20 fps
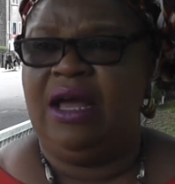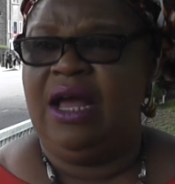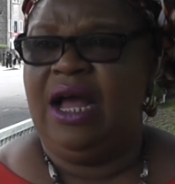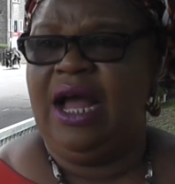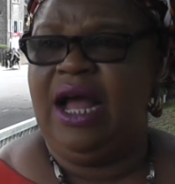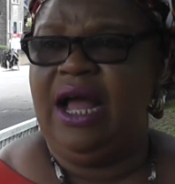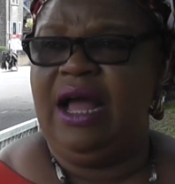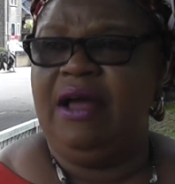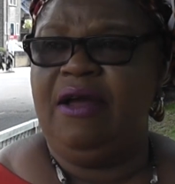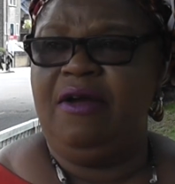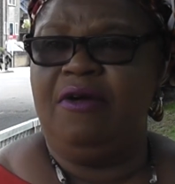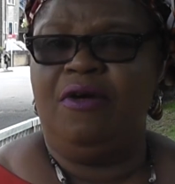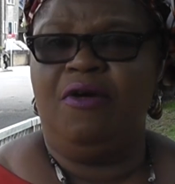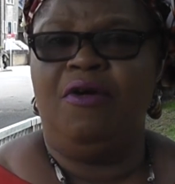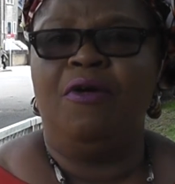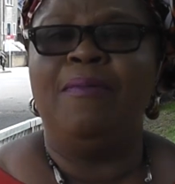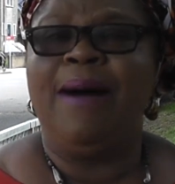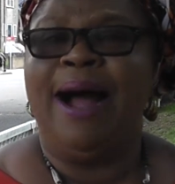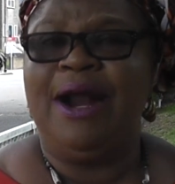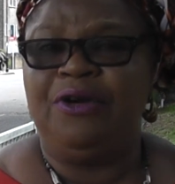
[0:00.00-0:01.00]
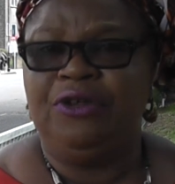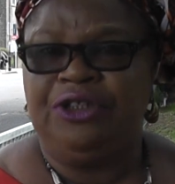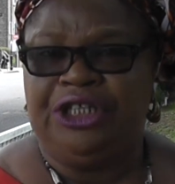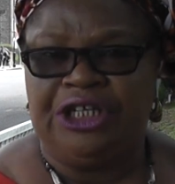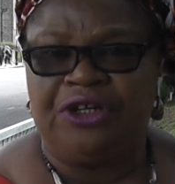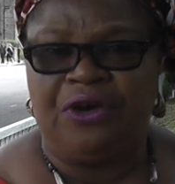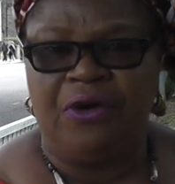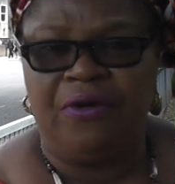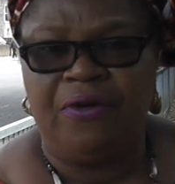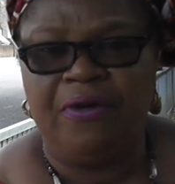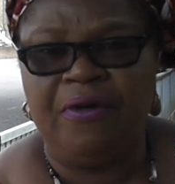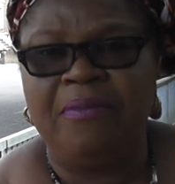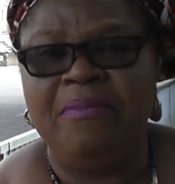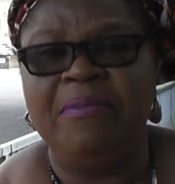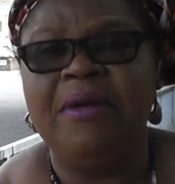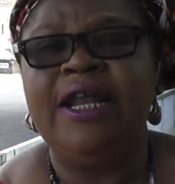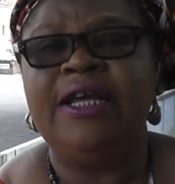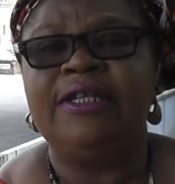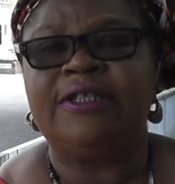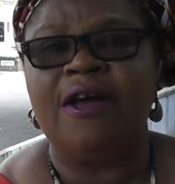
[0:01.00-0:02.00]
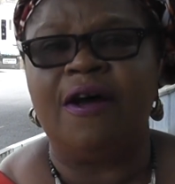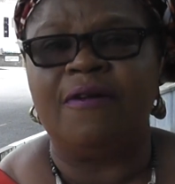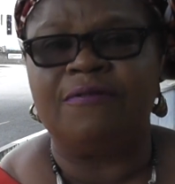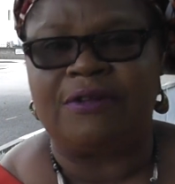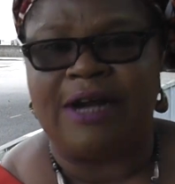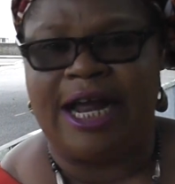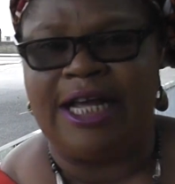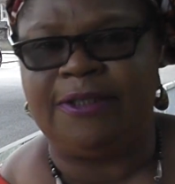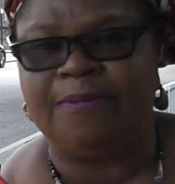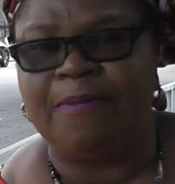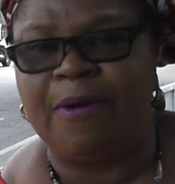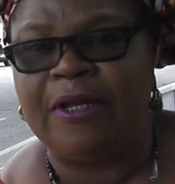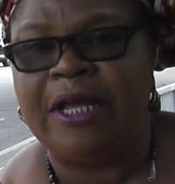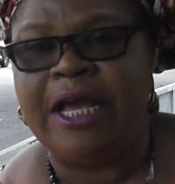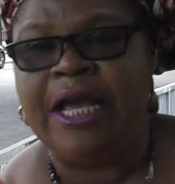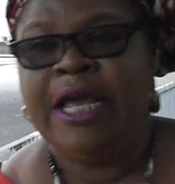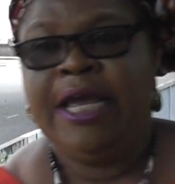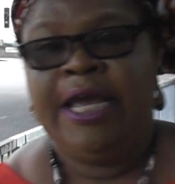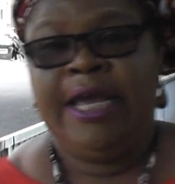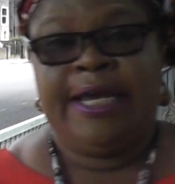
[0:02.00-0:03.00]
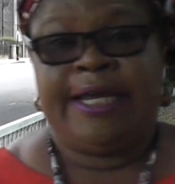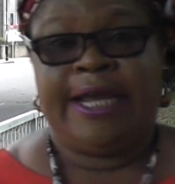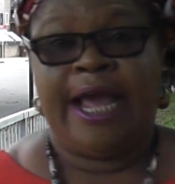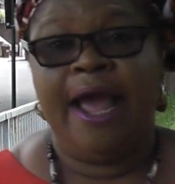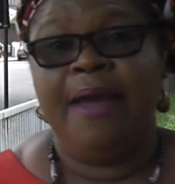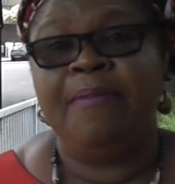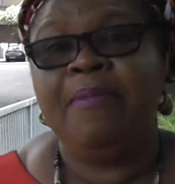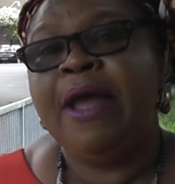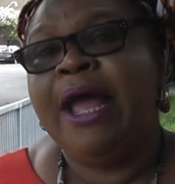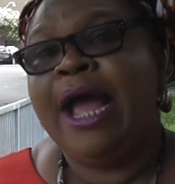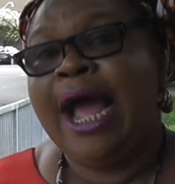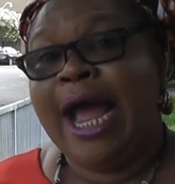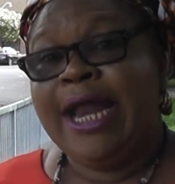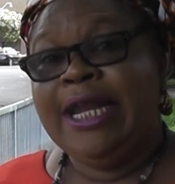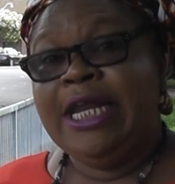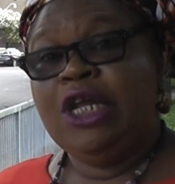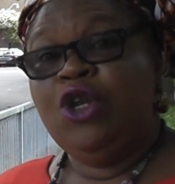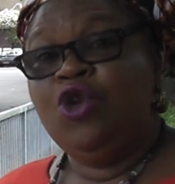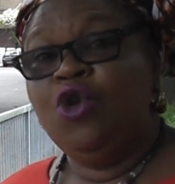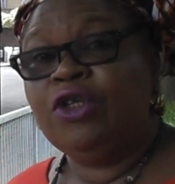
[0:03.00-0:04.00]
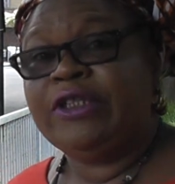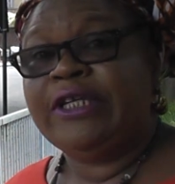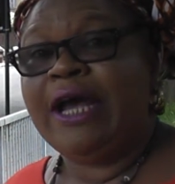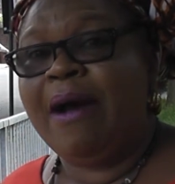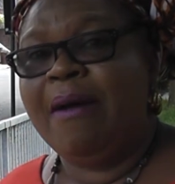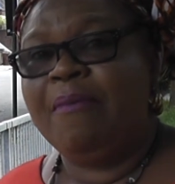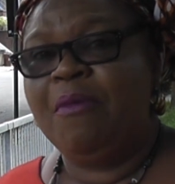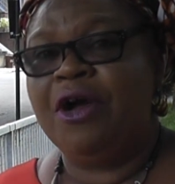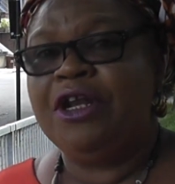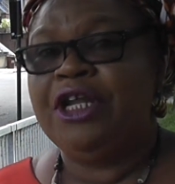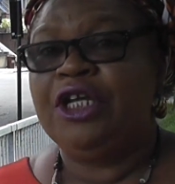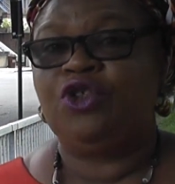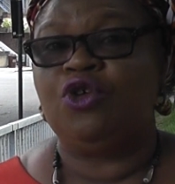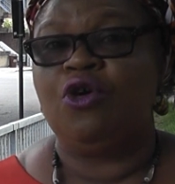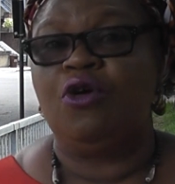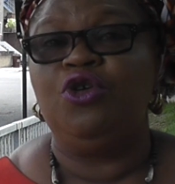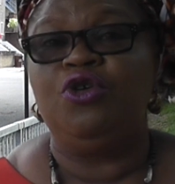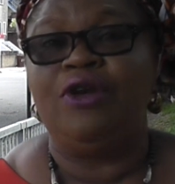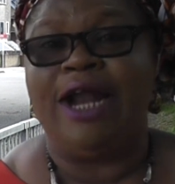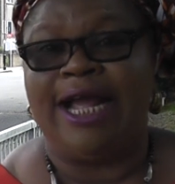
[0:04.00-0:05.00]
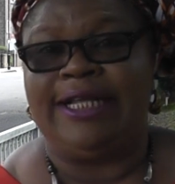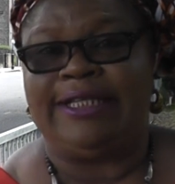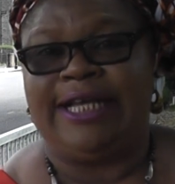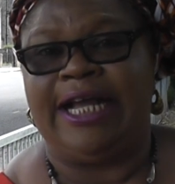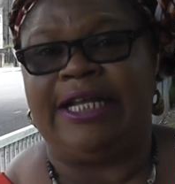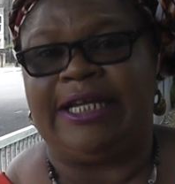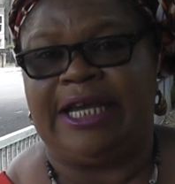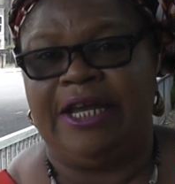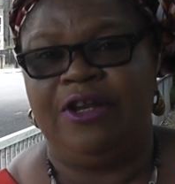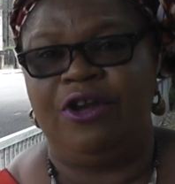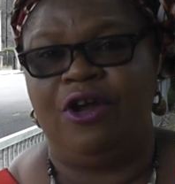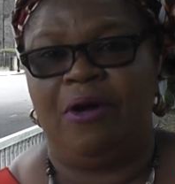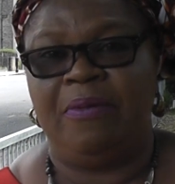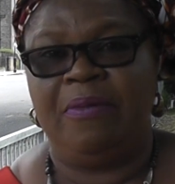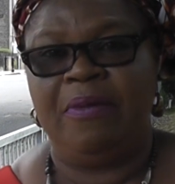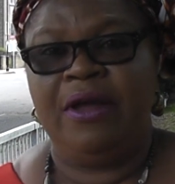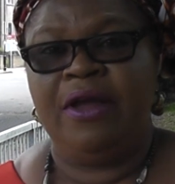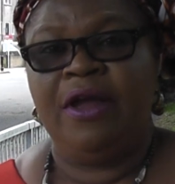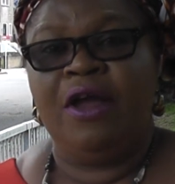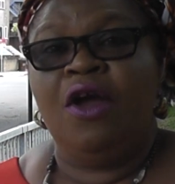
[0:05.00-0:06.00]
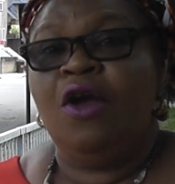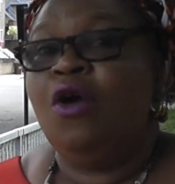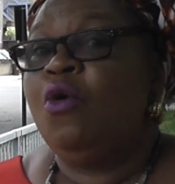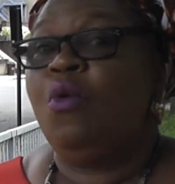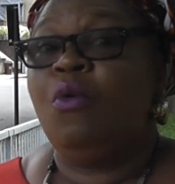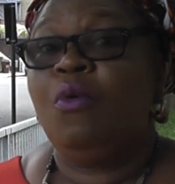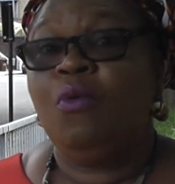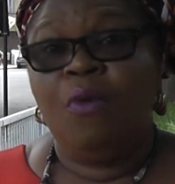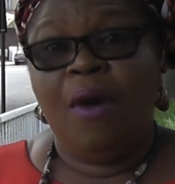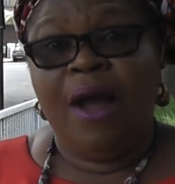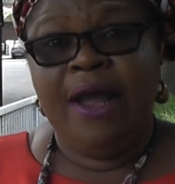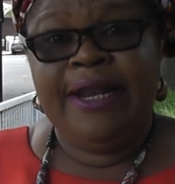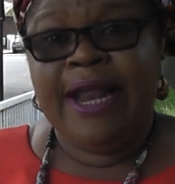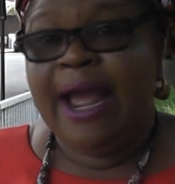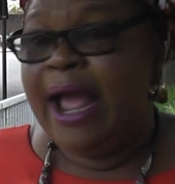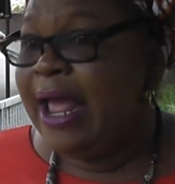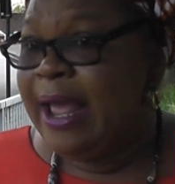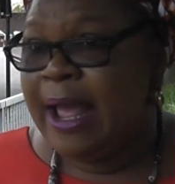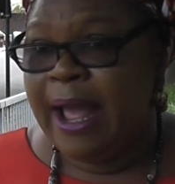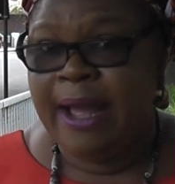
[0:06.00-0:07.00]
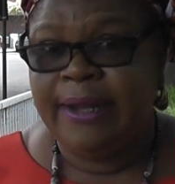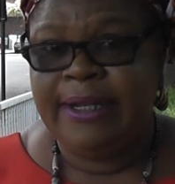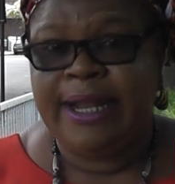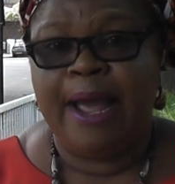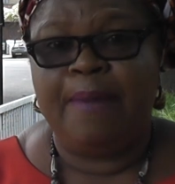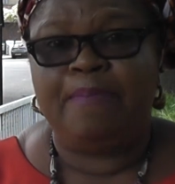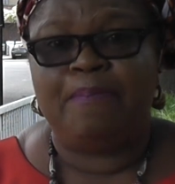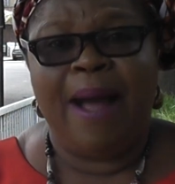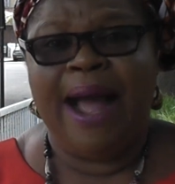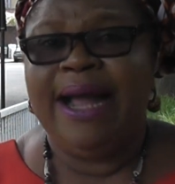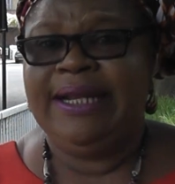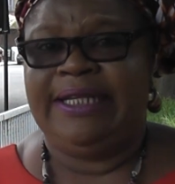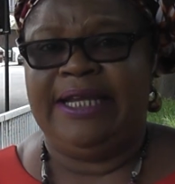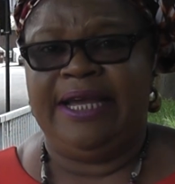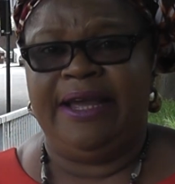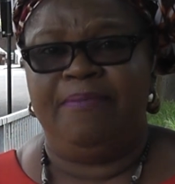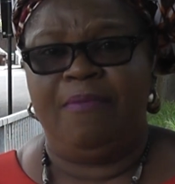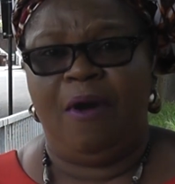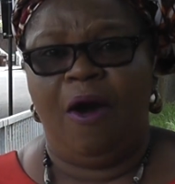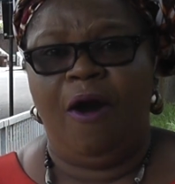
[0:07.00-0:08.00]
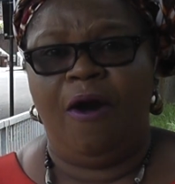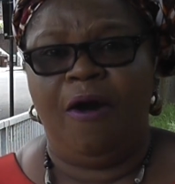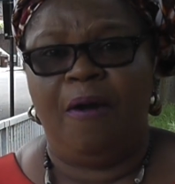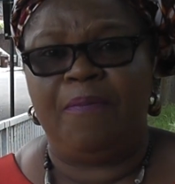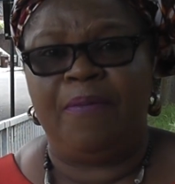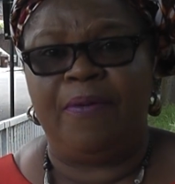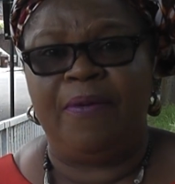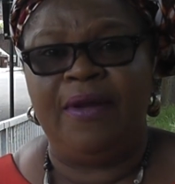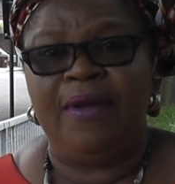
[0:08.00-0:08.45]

Umaru Diko, Minister of Transport. He came and he looted our money to United Kingdom. What they panned him up.